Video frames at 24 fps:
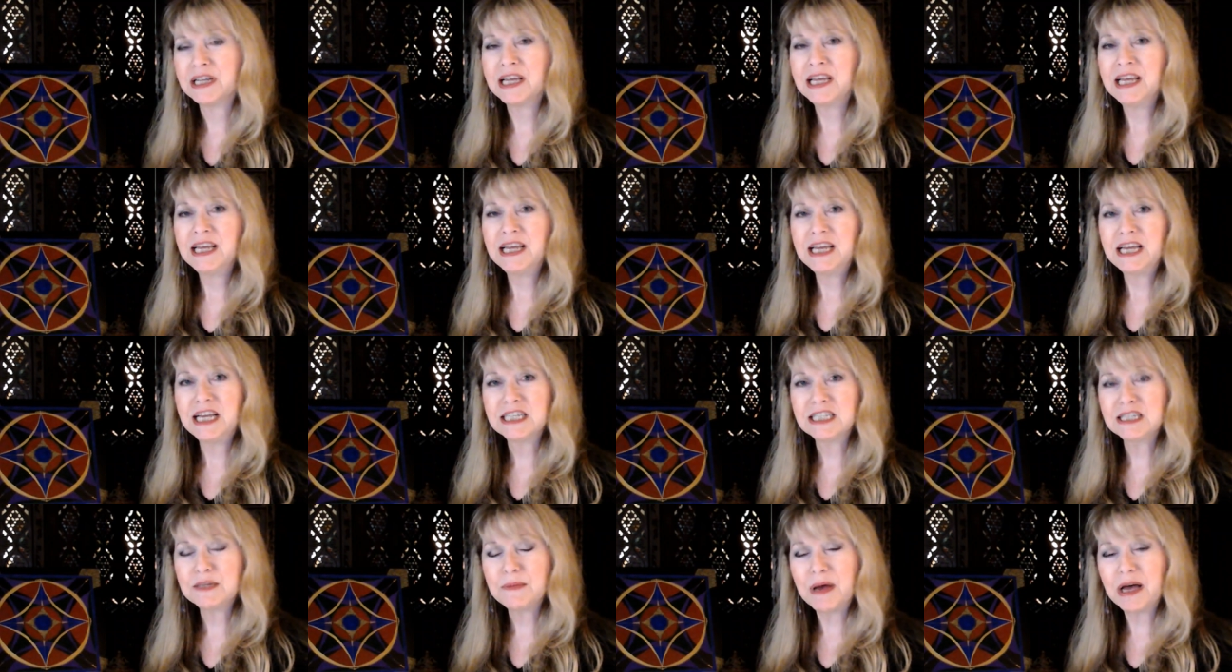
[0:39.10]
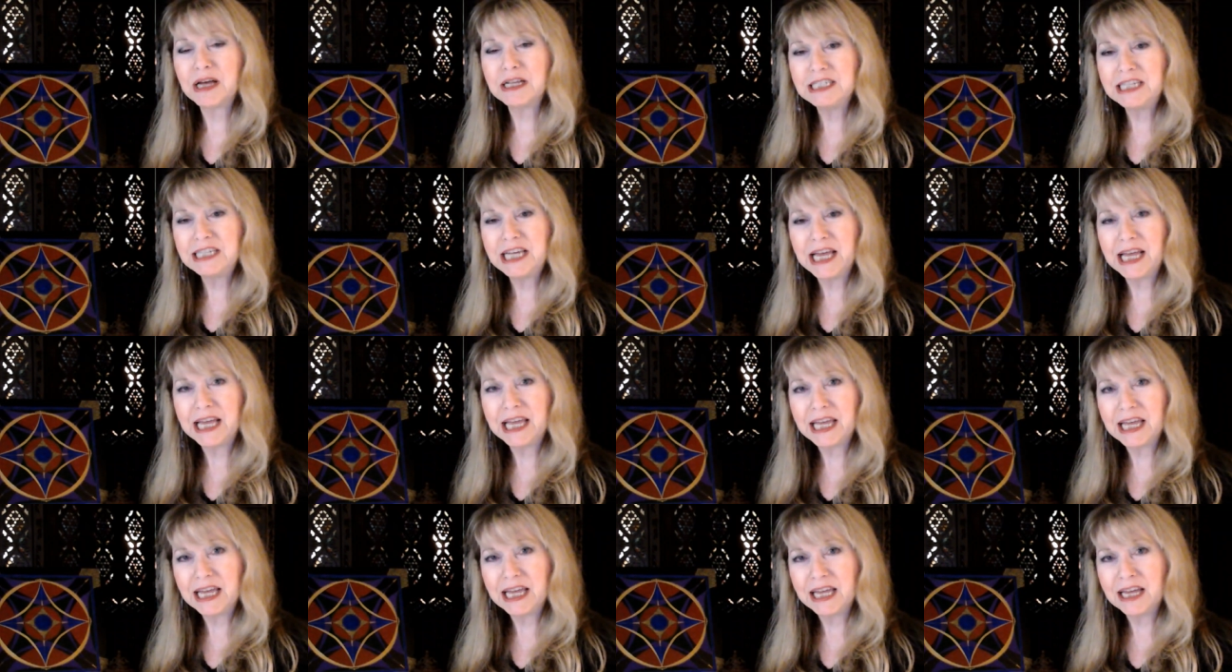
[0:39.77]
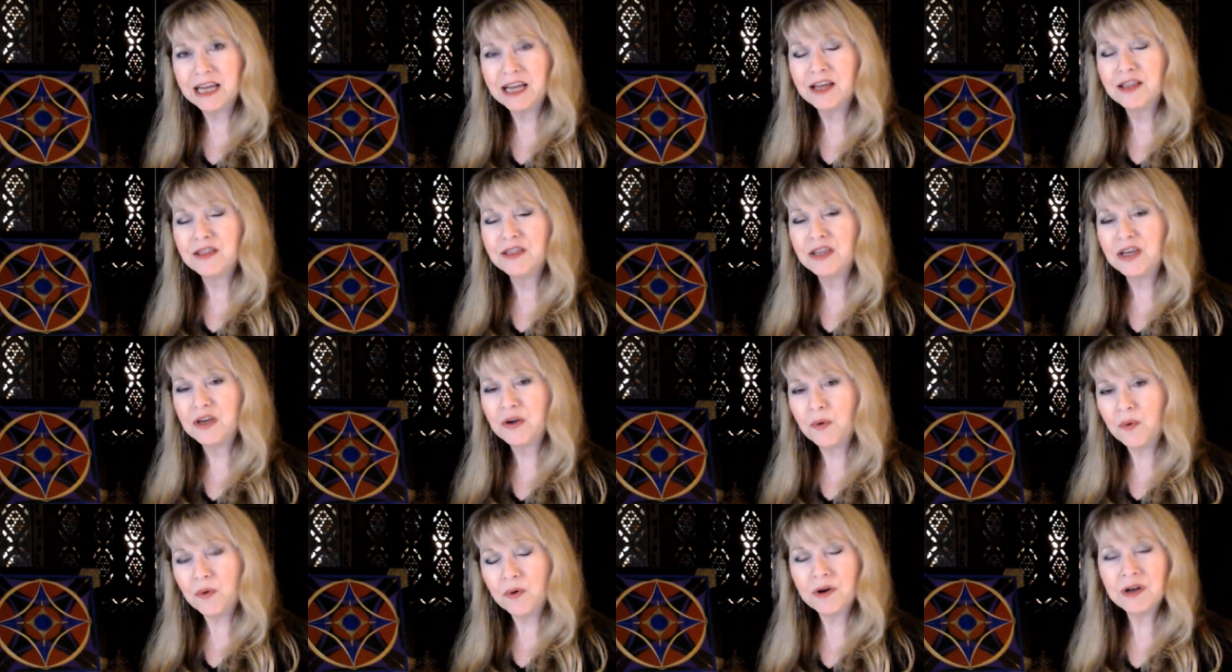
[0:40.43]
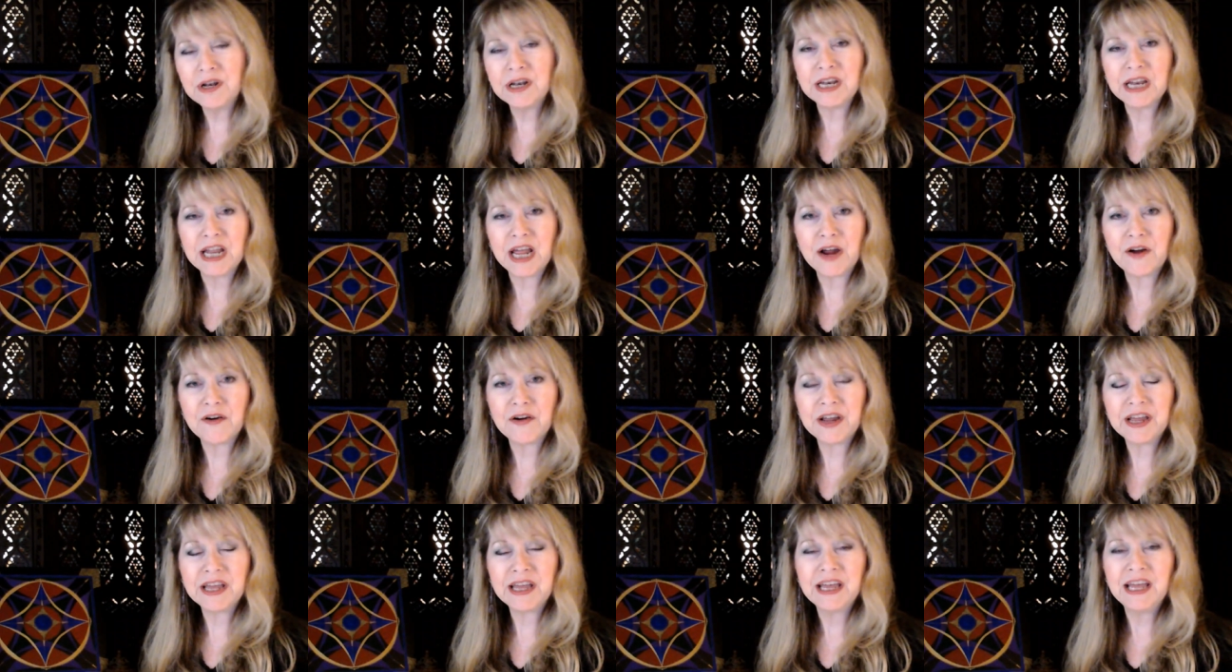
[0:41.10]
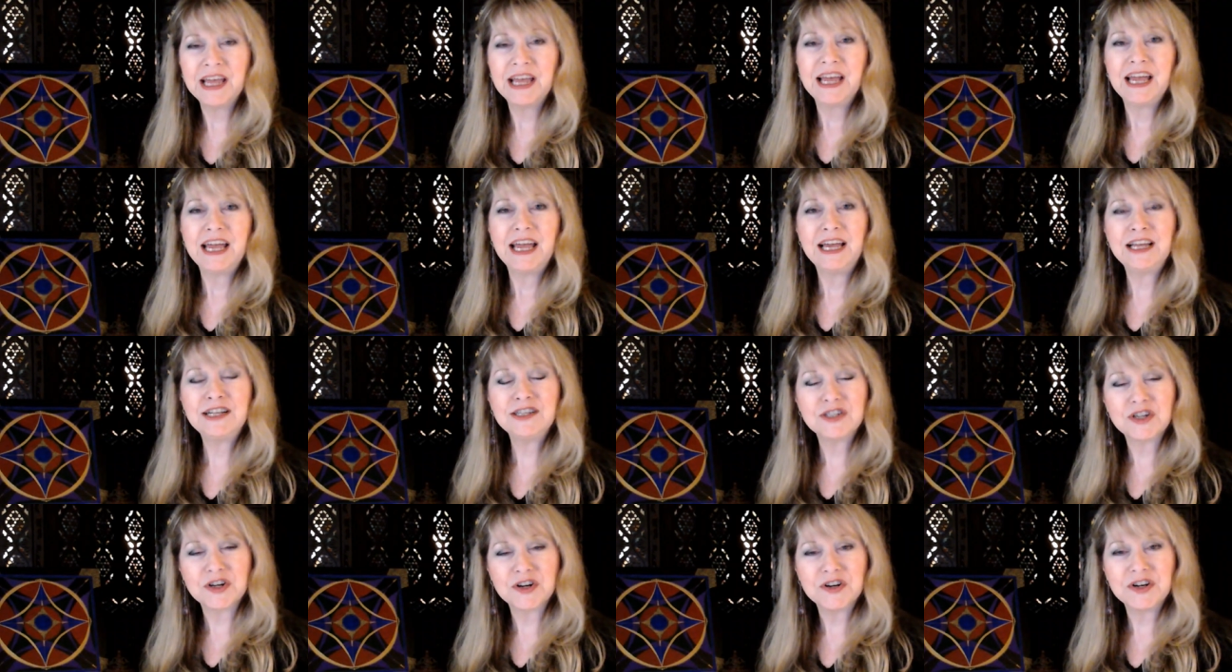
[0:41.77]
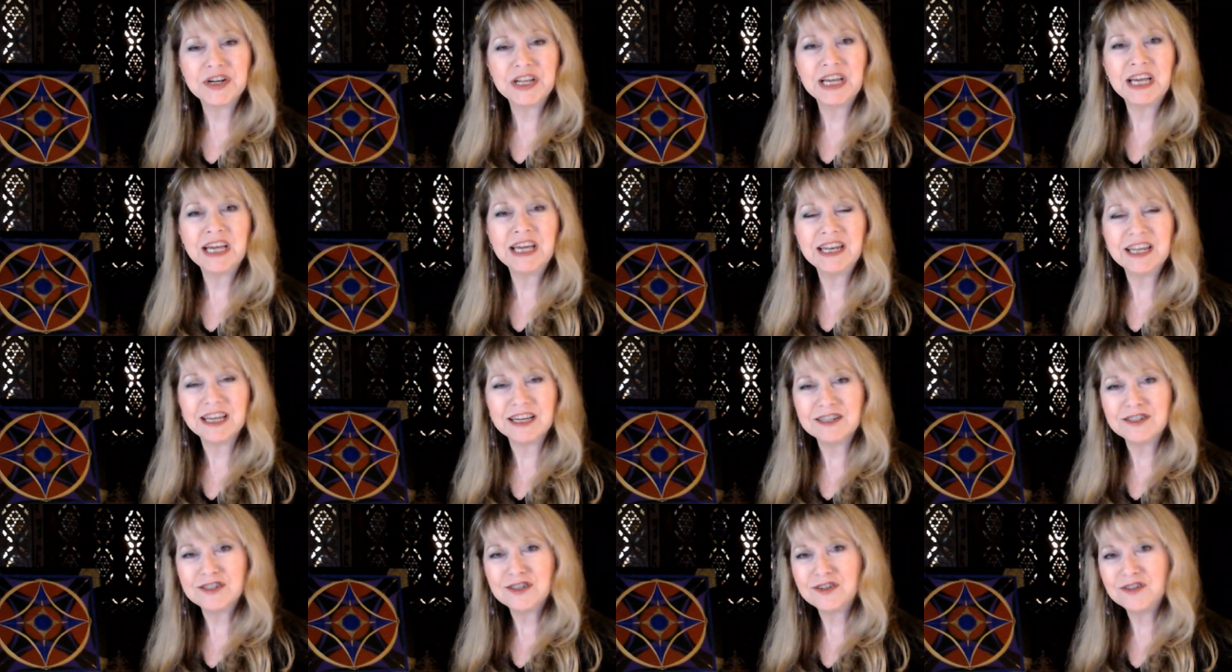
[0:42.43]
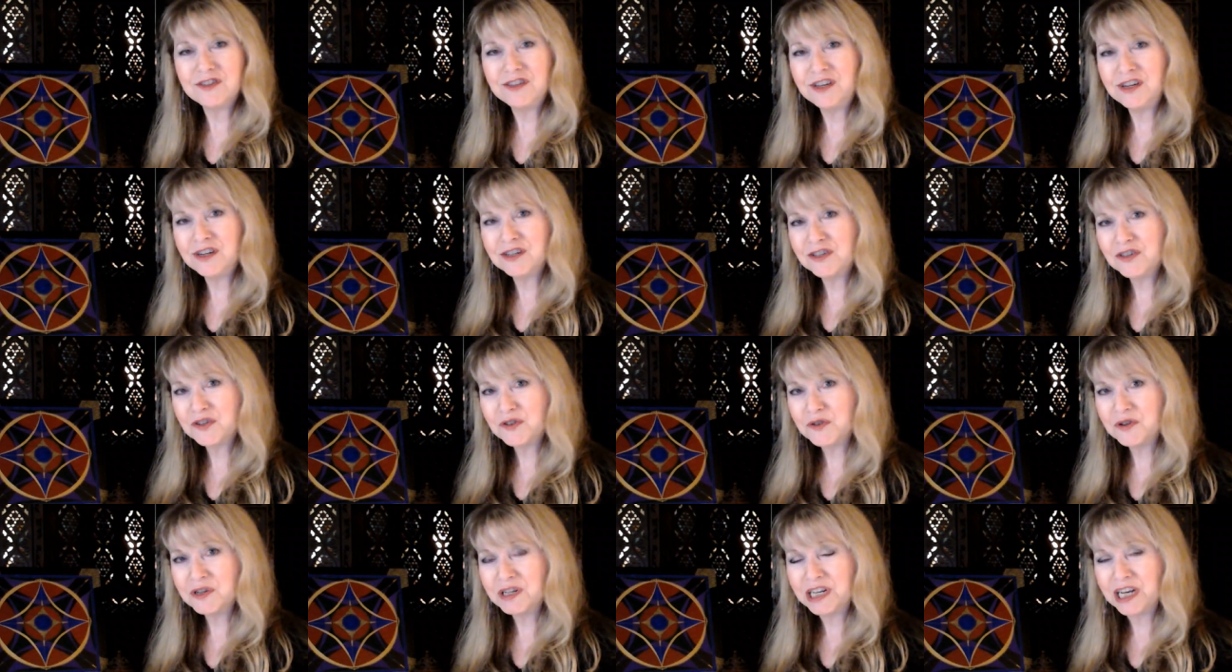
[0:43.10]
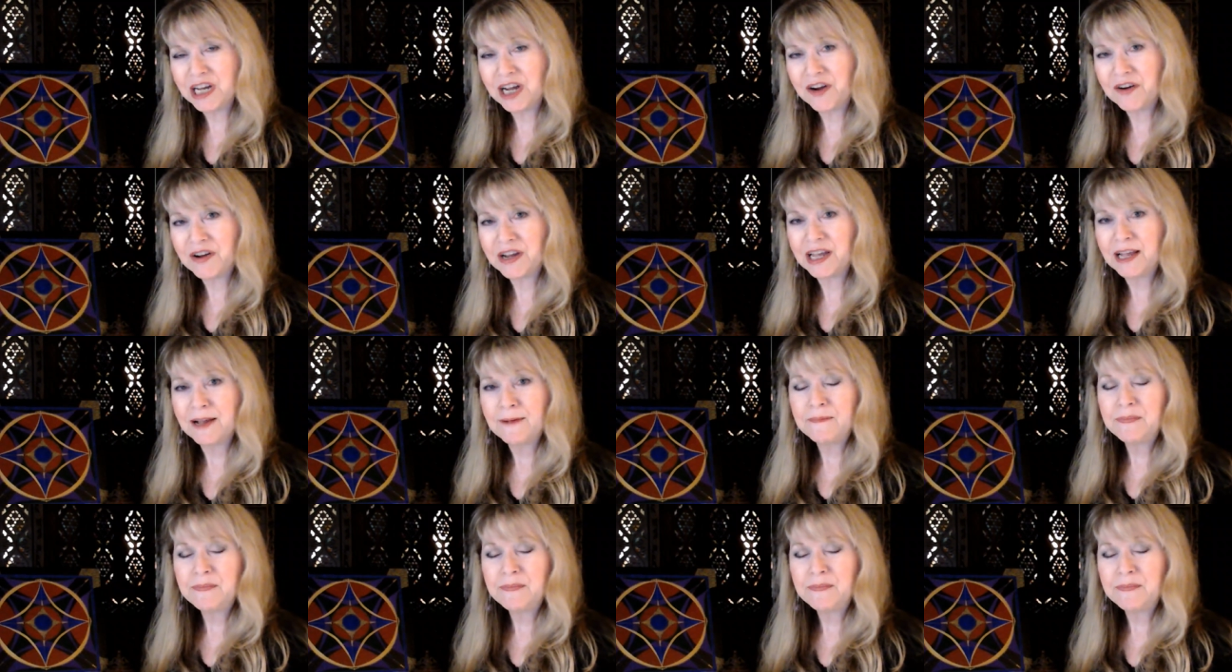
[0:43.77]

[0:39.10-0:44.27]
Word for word: It's about taking the ordinary and turning it into the extraordinary.